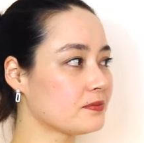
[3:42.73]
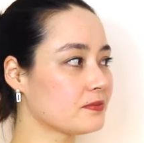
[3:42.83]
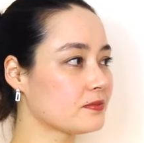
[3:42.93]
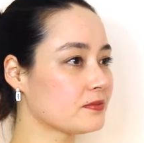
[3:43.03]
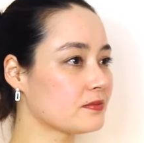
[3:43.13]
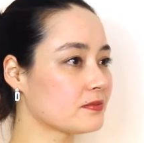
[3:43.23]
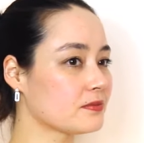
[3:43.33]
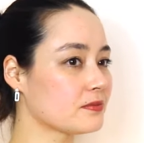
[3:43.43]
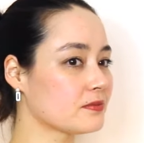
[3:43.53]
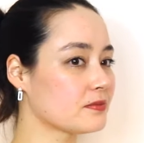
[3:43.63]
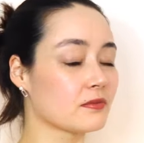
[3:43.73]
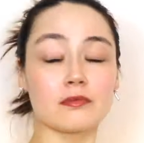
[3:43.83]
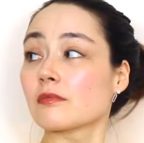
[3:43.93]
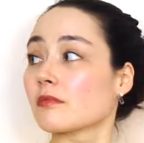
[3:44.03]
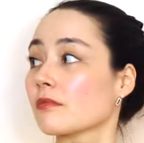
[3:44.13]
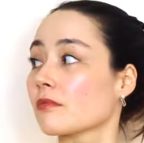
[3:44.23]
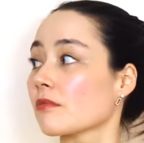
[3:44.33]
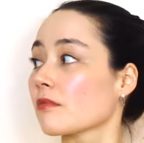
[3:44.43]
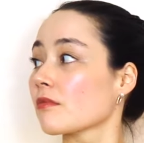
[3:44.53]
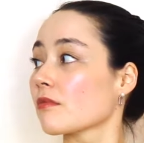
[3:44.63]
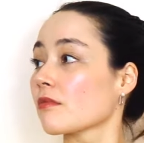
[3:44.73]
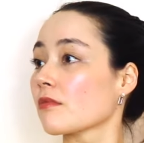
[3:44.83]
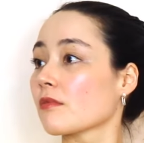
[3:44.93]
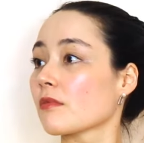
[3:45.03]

Nobody speaks.